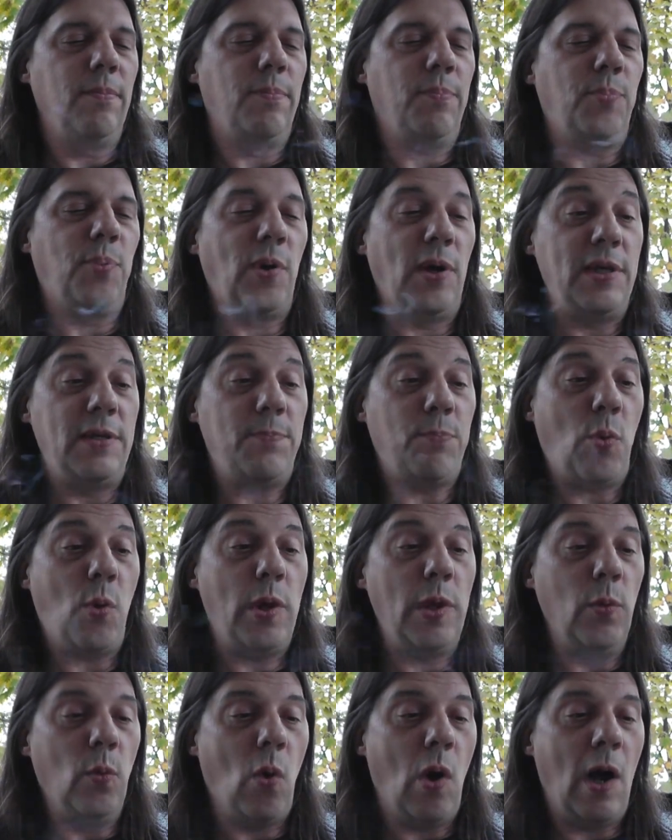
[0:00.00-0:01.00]
Price
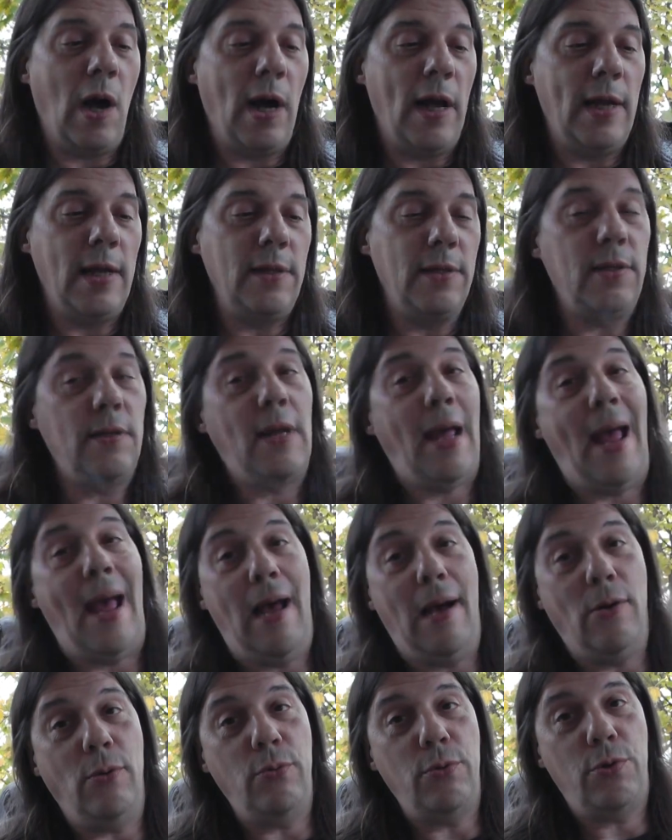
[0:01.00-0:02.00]
point wise,
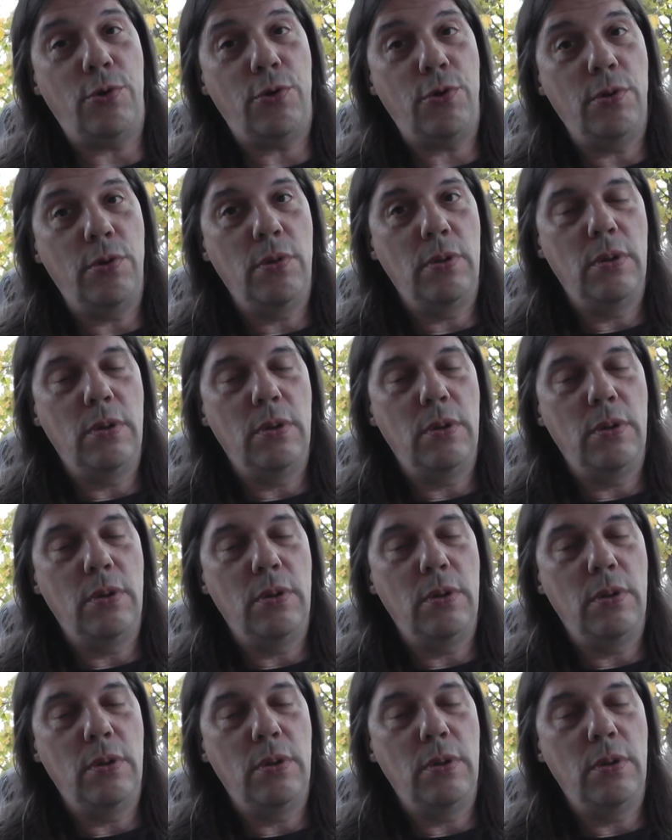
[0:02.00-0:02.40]
ouch.